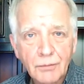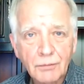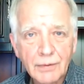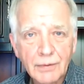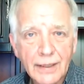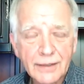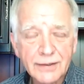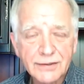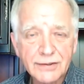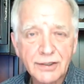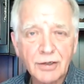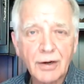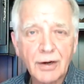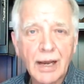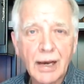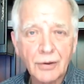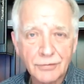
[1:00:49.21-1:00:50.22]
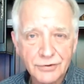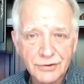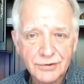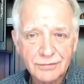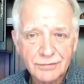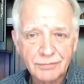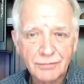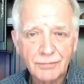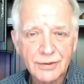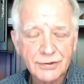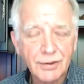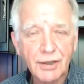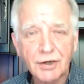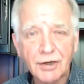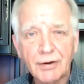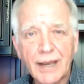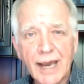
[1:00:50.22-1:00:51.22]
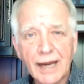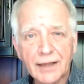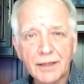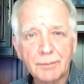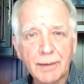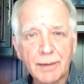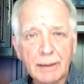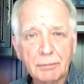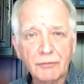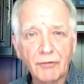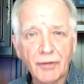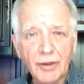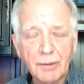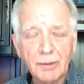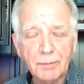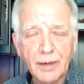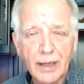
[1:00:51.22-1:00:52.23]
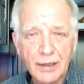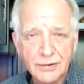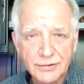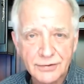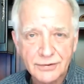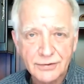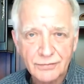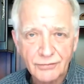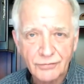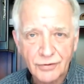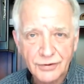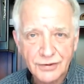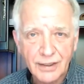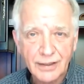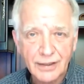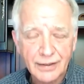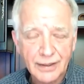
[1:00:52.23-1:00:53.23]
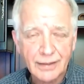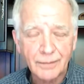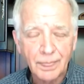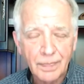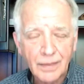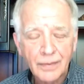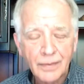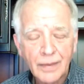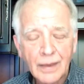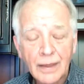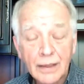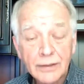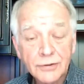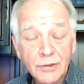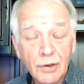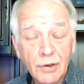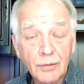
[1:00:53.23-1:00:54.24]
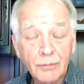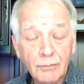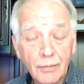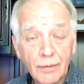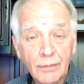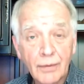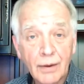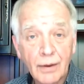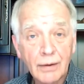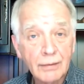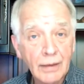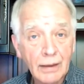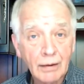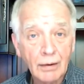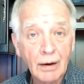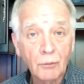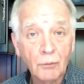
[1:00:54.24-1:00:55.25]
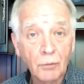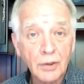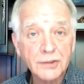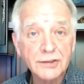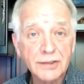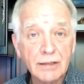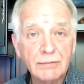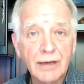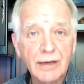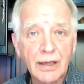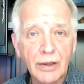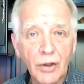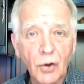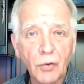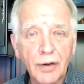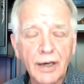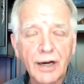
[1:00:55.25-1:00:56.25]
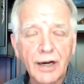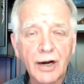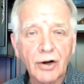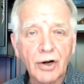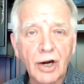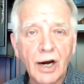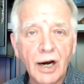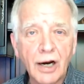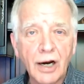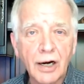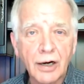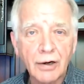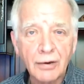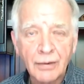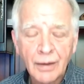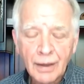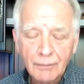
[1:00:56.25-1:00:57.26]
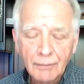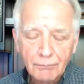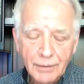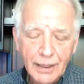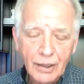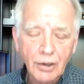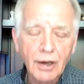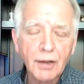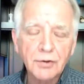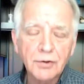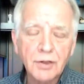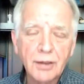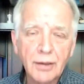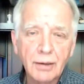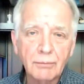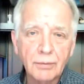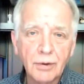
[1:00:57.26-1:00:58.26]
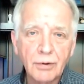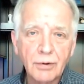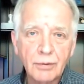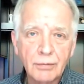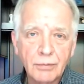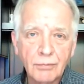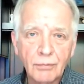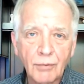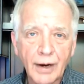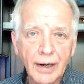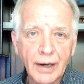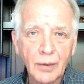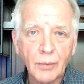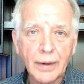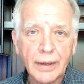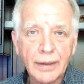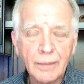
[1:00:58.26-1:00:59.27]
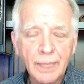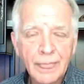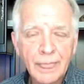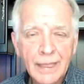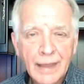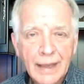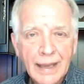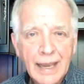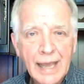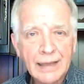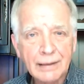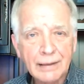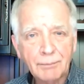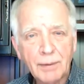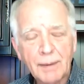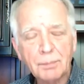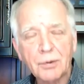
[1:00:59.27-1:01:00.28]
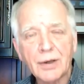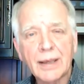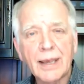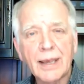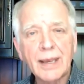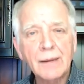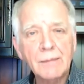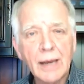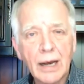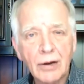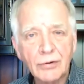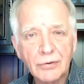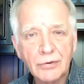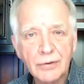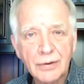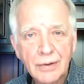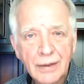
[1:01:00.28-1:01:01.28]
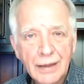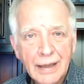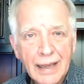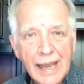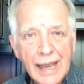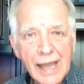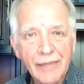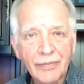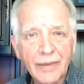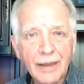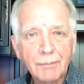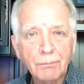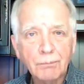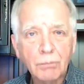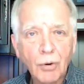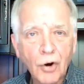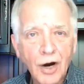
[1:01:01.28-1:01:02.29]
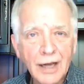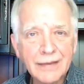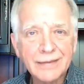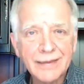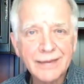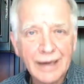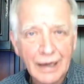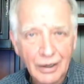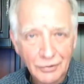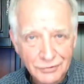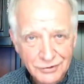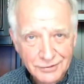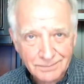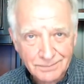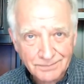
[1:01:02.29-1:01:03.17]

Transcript: We'd like to see your house. We saw your ad in the paper for the open house for Sunday. So we're still unloading our car, but I called the number right away, and the people came out and they bought the house.